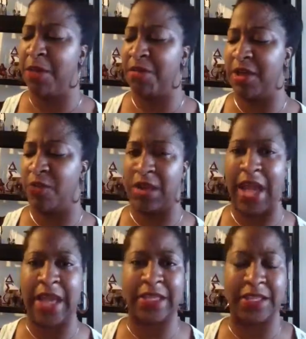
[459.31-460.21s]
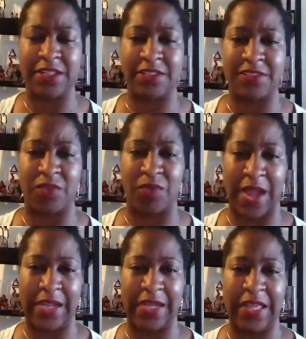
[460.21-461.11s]
but when I get into
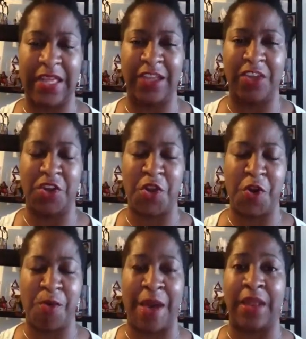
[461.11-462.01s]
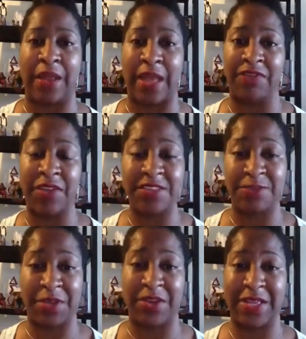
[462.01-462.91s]
writing, you know, my life
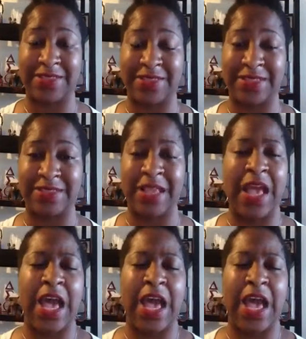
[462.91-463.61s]
experiences,